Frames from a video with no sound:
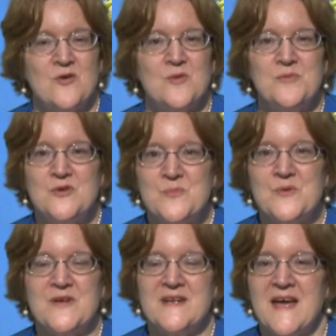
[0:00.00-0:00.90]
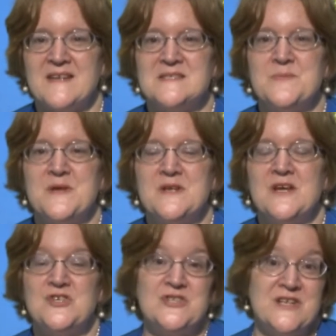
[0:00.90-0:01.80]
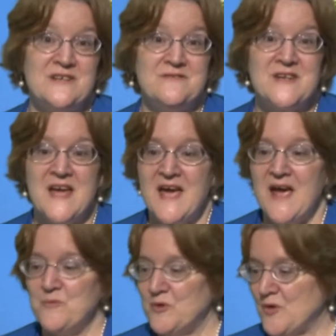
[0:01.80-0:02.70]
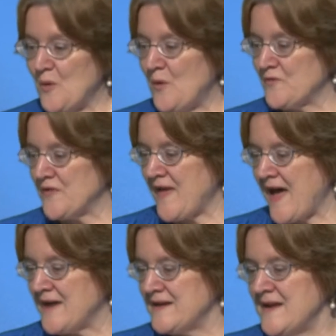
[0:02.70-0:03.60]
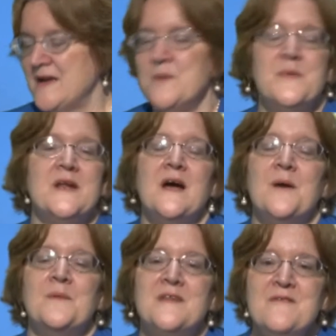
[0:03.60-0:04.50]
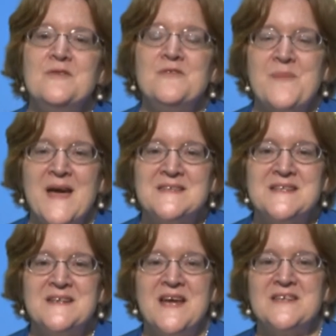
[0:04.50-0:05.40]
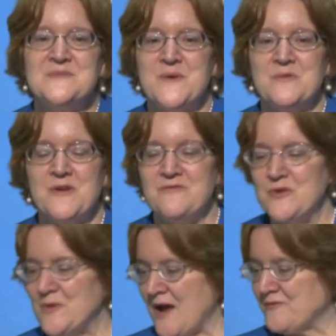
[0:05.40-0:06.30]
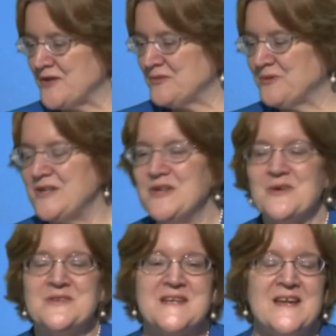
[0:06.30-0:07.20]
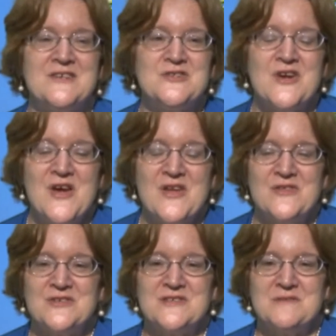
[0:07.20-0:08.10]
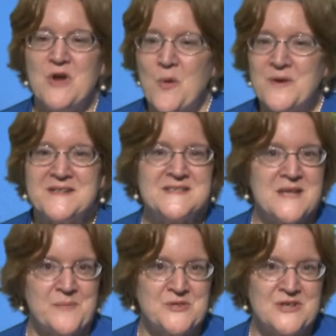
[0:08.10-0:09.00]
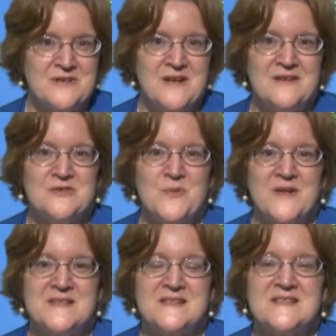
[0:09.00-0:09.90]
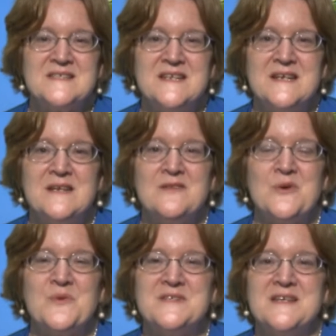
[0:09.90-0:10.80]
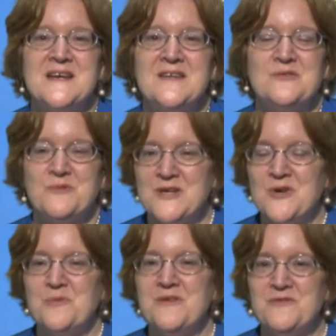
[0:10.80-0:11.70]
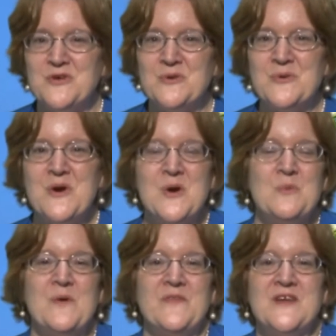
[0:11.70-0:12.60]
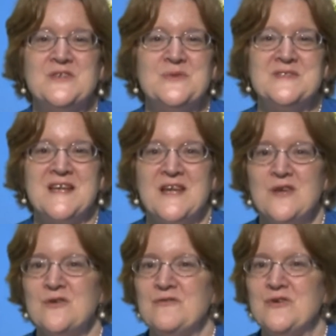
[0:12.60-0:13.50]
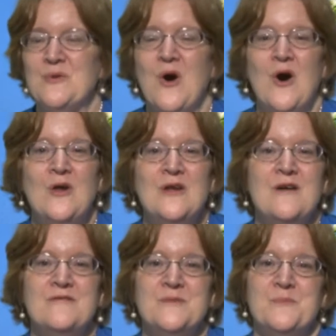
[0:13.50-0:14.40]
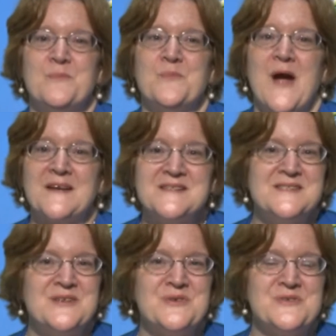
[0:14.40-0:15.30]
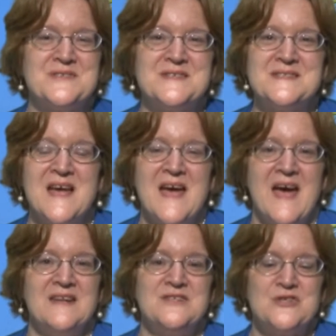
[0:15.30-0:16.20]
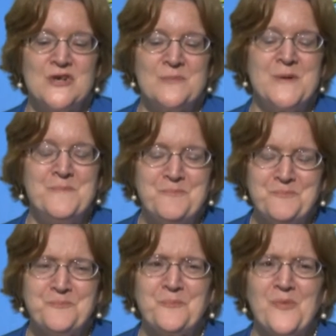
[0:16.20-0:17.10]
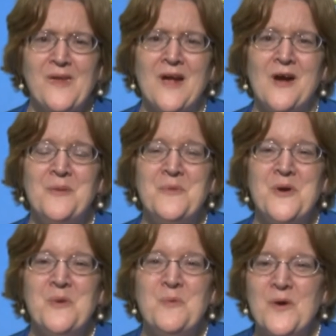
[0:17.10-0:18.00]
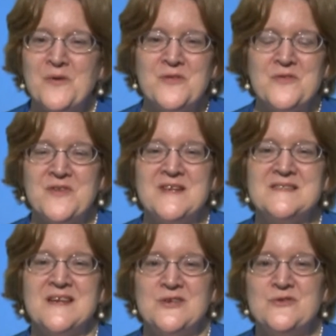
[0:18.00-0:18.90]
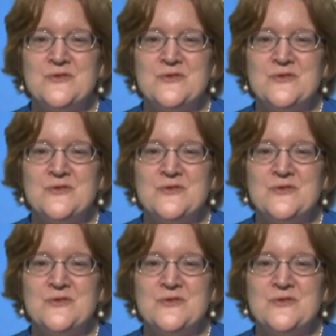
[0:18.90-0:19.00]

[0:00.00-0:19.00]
or blueprint has been achieved, and we'll go over that. But level of passing has been reviewed every 3 years, and there's no exception. In 2016, there was a 3-year review. What they do is they interview all of the practicing nurses and determine what are the things that you